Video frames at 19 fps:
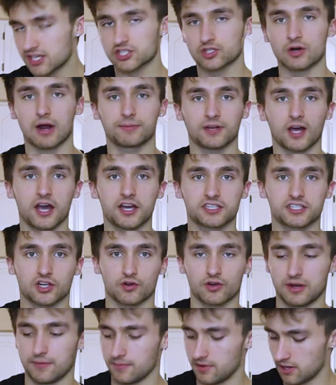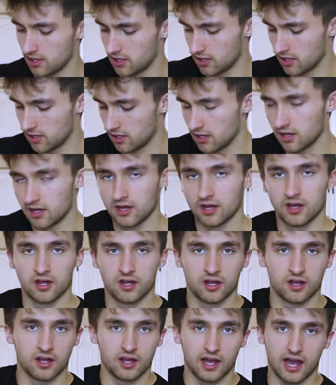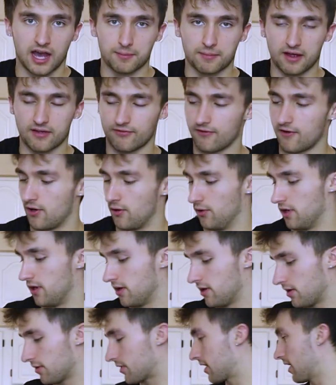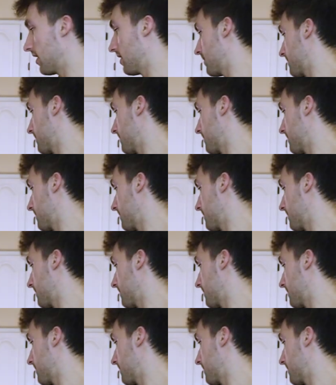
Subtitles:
just dropped ice cream on my phone. Okay.